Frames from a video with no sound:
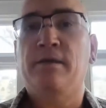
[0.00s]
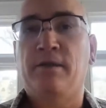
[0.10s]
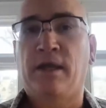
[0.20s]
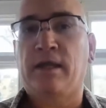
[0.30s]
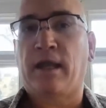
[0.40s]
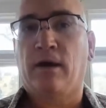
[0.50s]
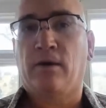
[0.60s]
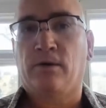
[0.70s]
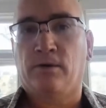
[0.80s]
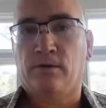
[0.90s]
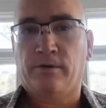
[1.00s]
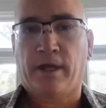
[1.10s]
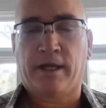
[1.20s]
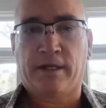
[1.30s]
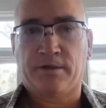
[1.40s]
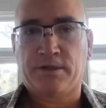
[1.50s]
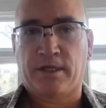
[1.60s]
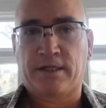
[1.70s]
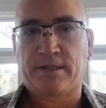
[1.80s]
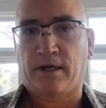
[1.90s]
they now hold that
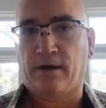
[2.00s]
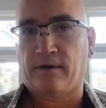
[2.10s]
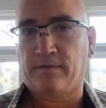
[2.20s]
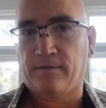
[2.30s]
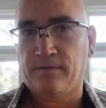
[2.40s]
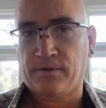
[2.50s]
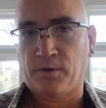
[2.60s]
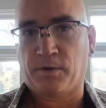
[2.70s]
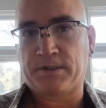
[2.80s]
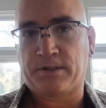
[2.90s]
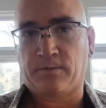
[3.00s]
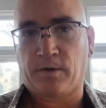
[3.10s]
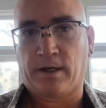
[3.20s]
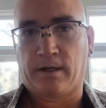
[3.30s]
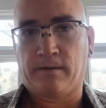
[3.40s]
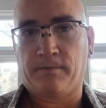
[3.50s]
energetics of the wisdom ring.